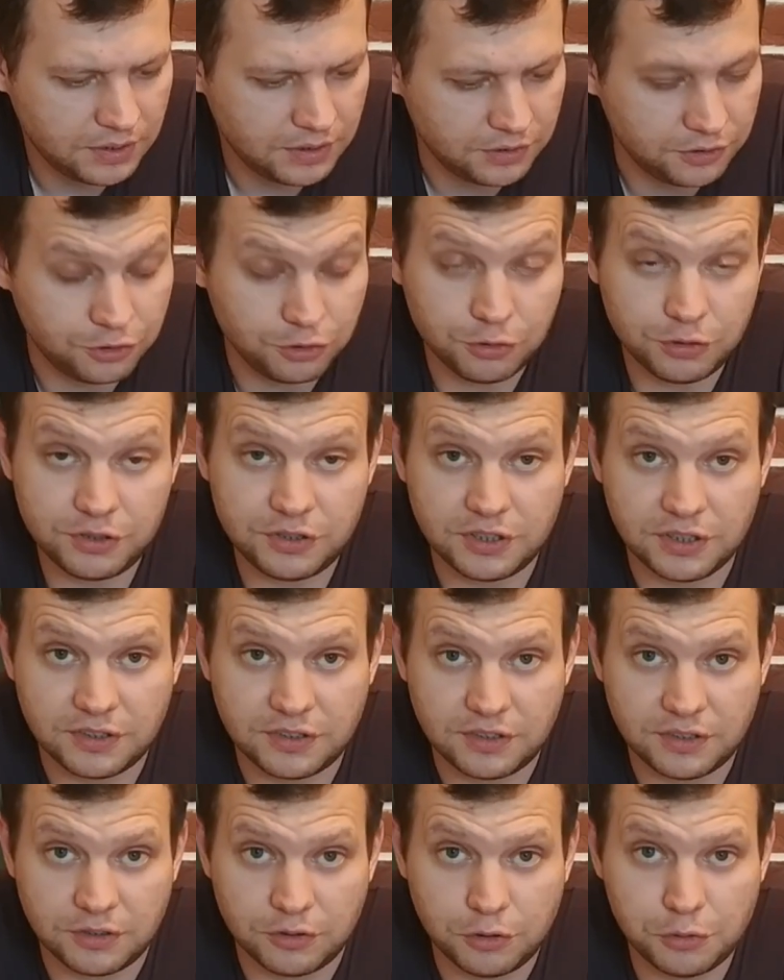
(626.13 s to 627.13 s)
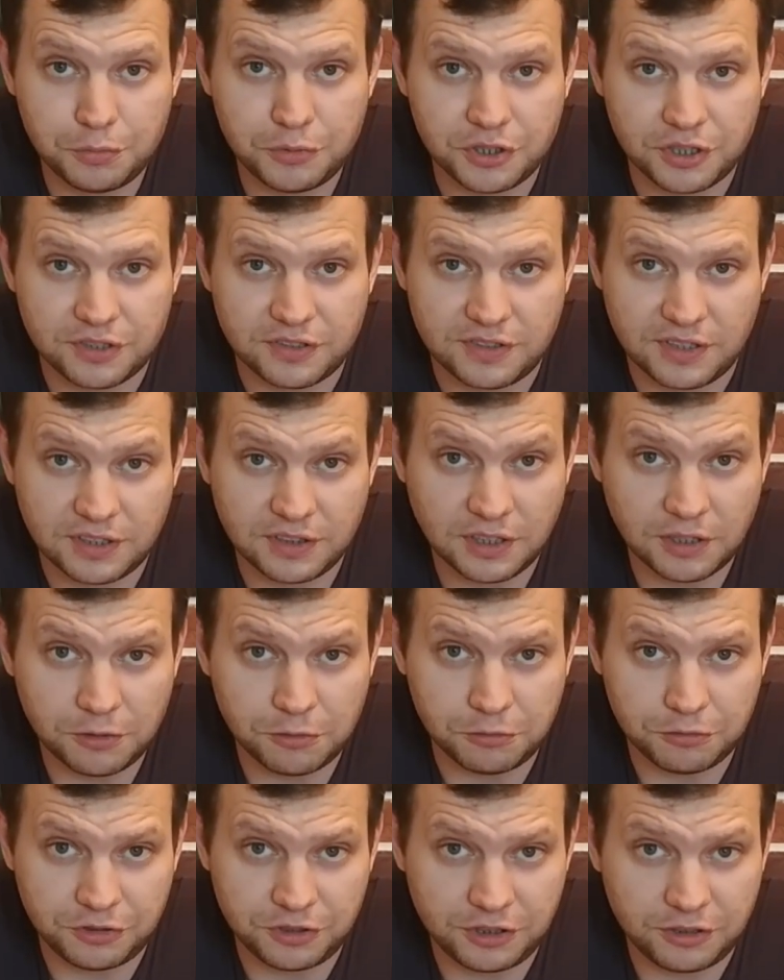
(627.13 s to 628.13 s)
joystick objects are
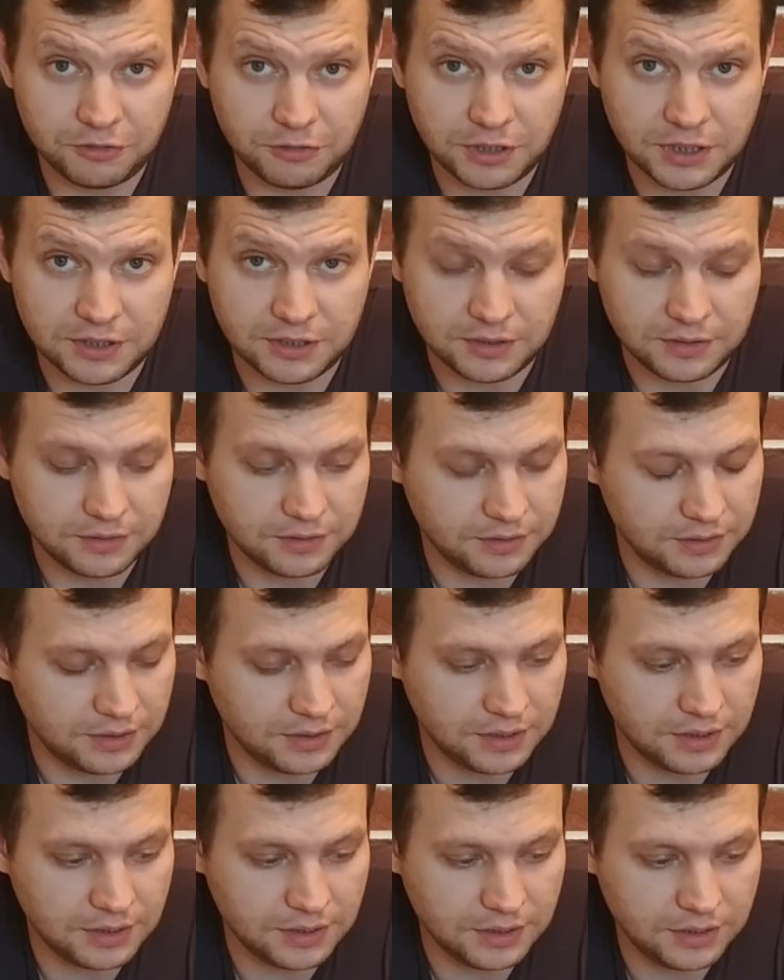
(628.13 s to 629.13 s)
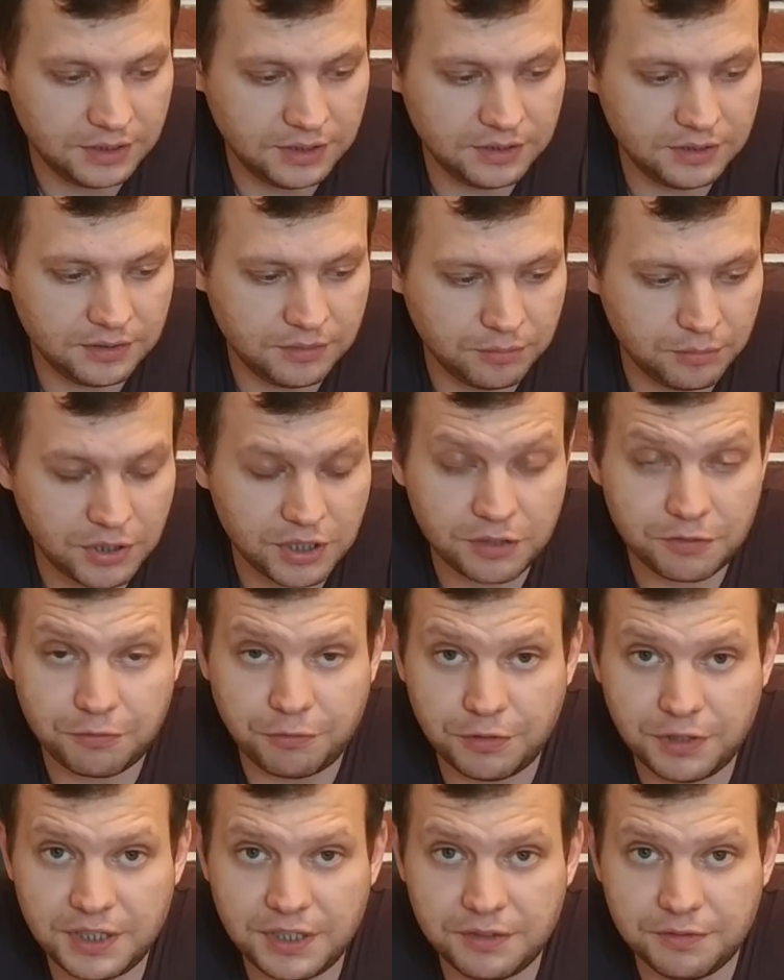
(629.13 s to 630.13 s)
now generated. In Mark
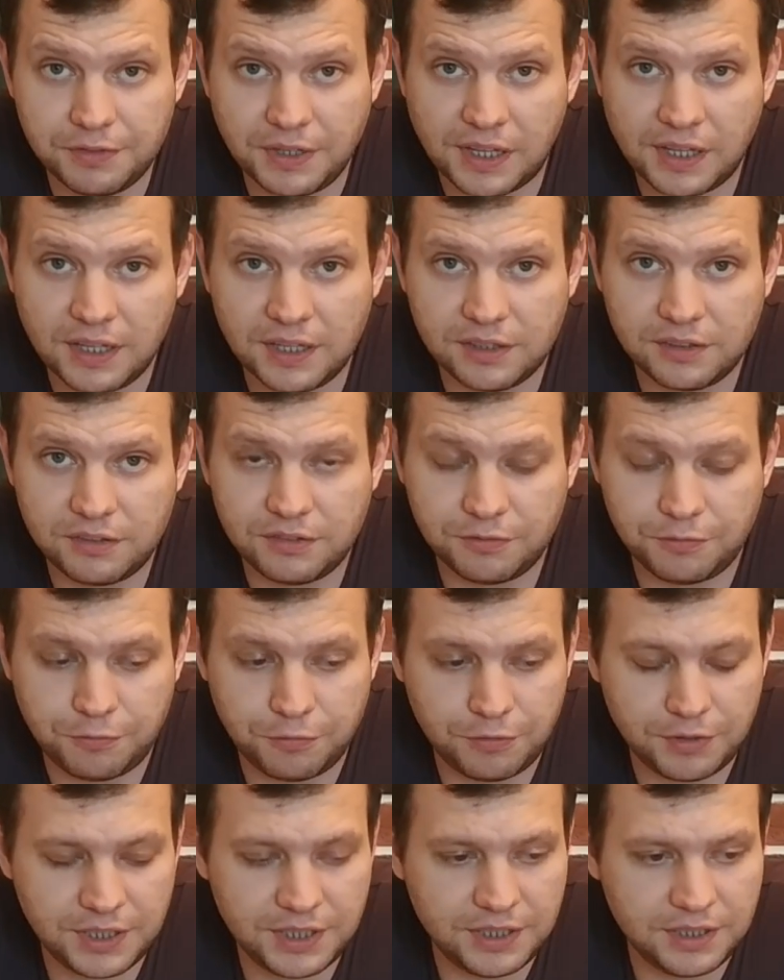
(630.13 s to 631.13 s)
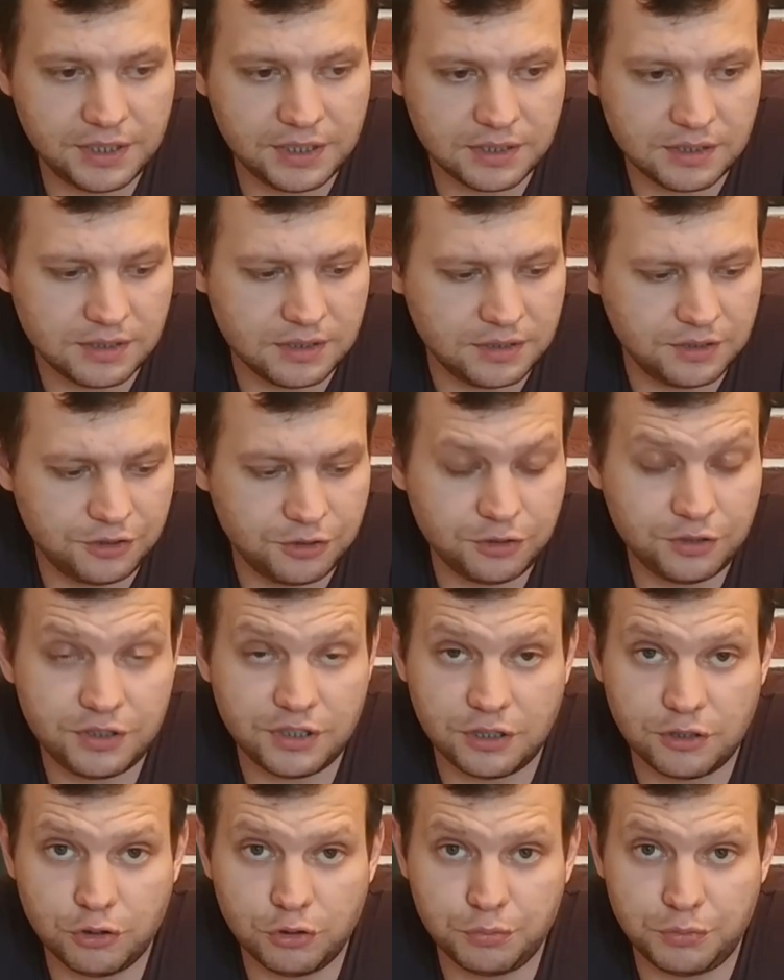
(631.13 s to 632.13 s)
III, we had free
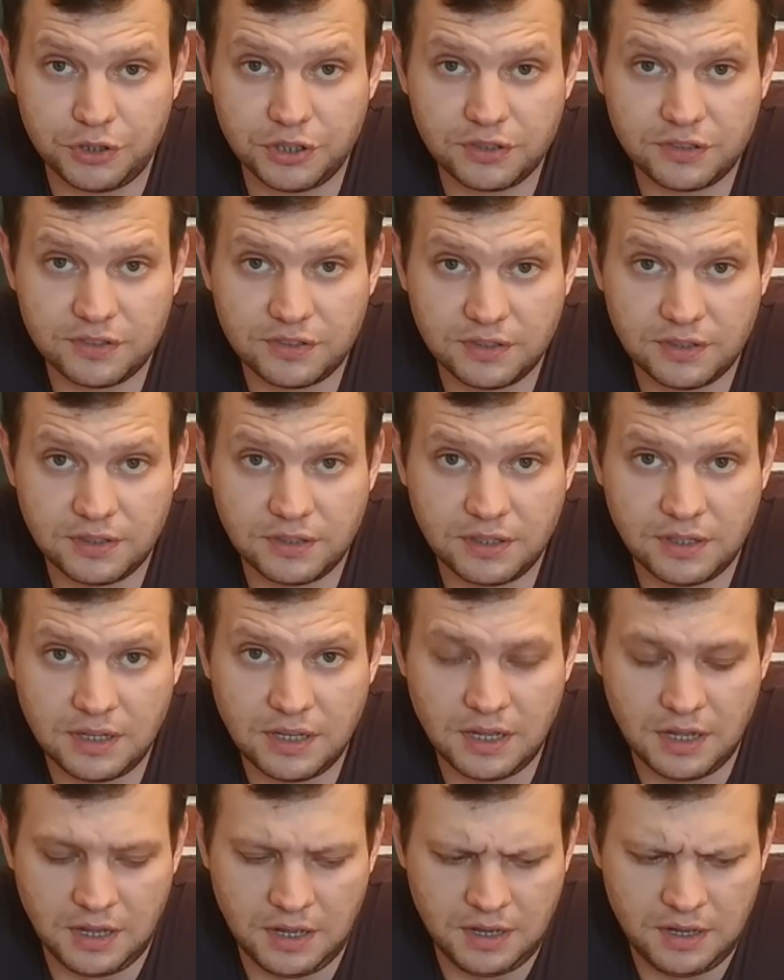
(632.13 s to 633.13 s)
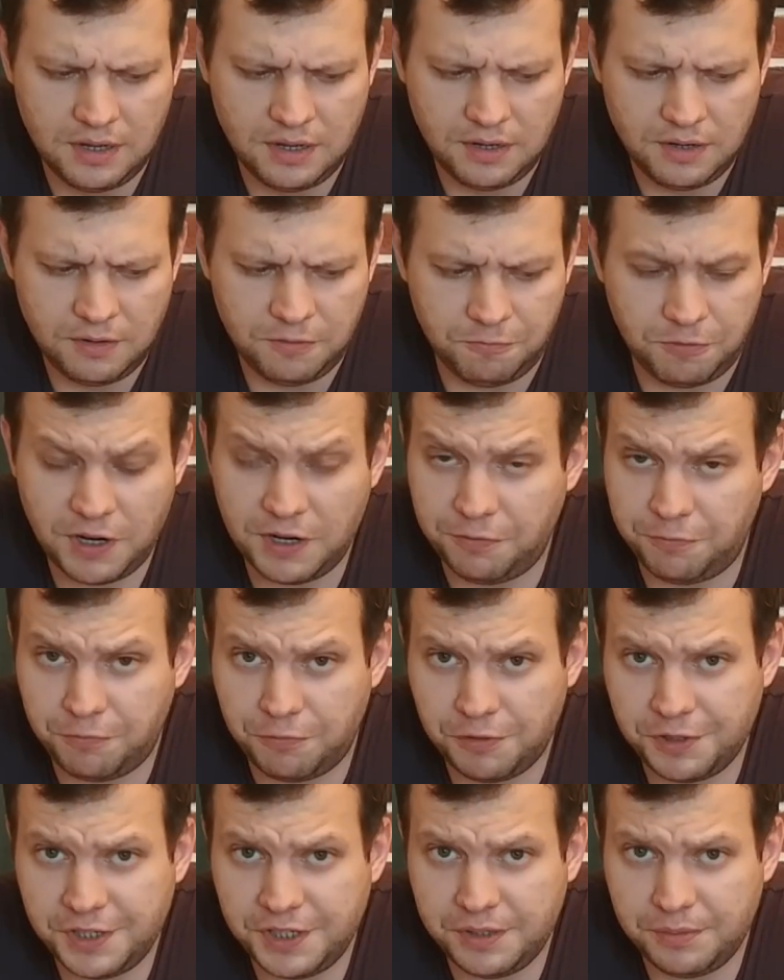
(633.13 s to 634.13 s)
joystick objects. Why
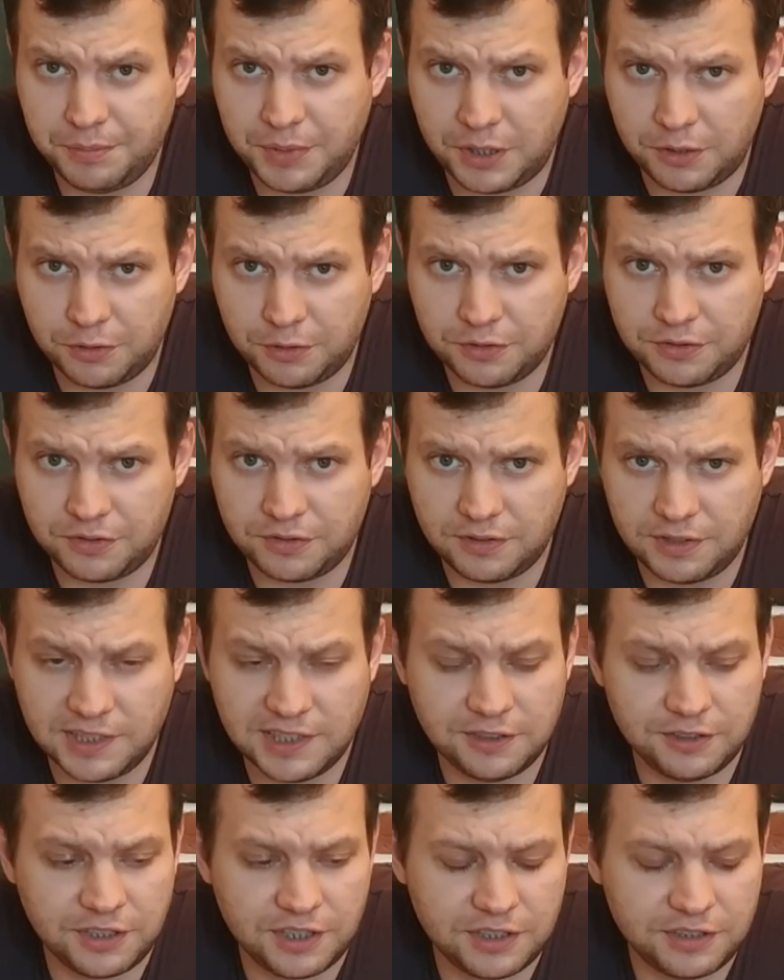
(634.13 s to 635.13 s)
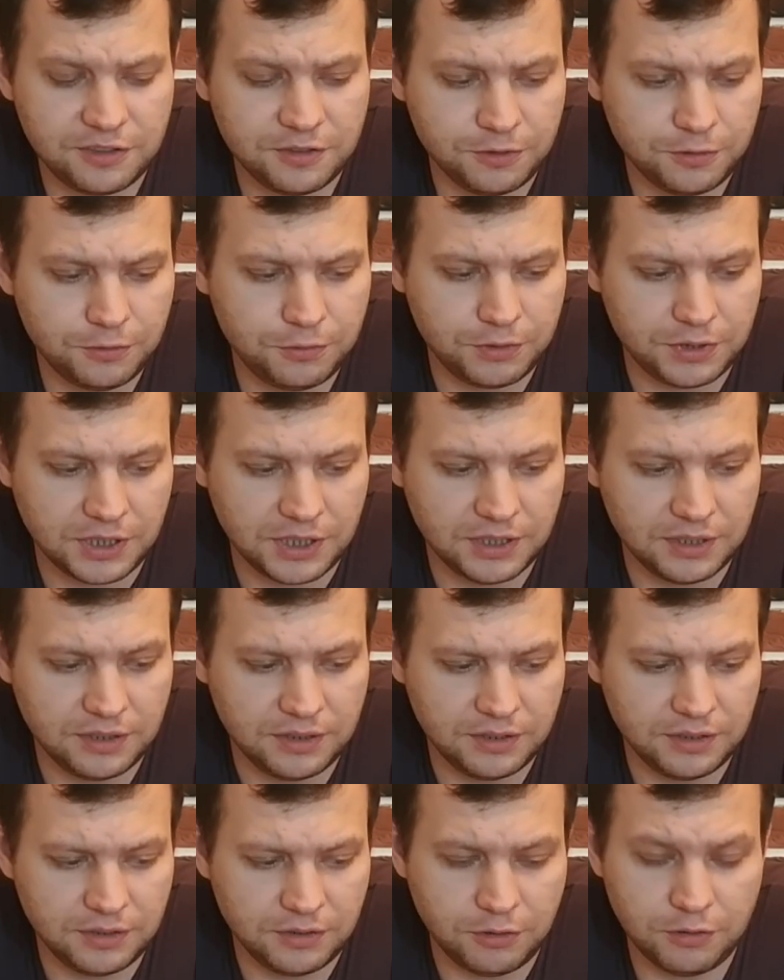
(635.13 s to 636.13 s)
free? Because Leonardo can
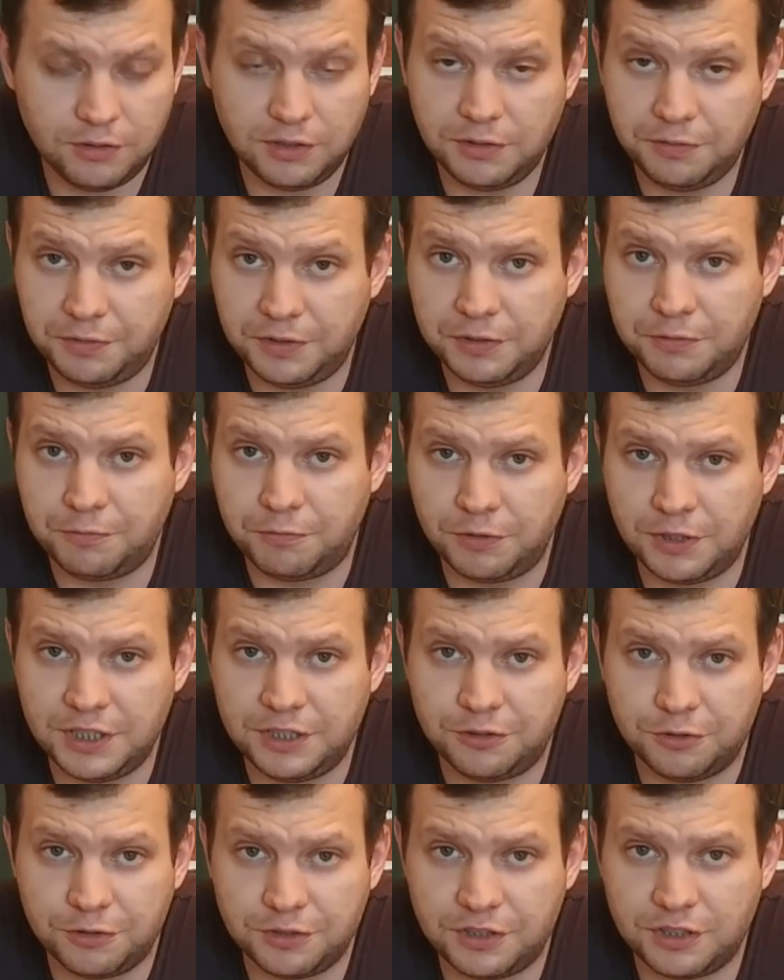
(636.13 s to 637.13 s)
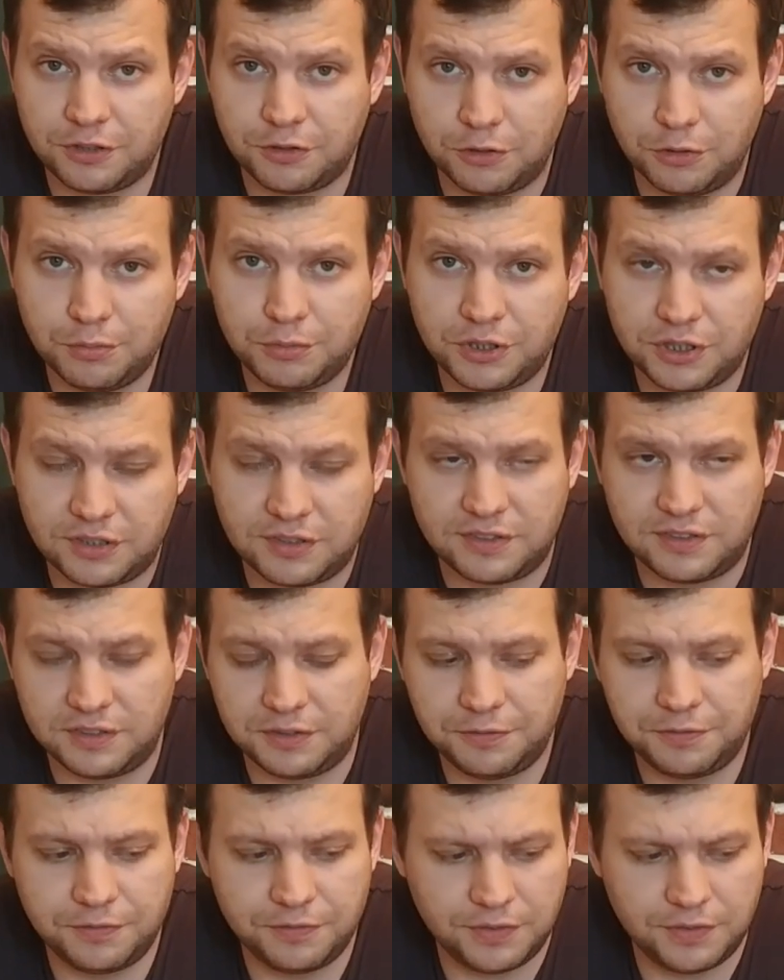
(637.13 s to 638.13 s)
only fit free joystick objects if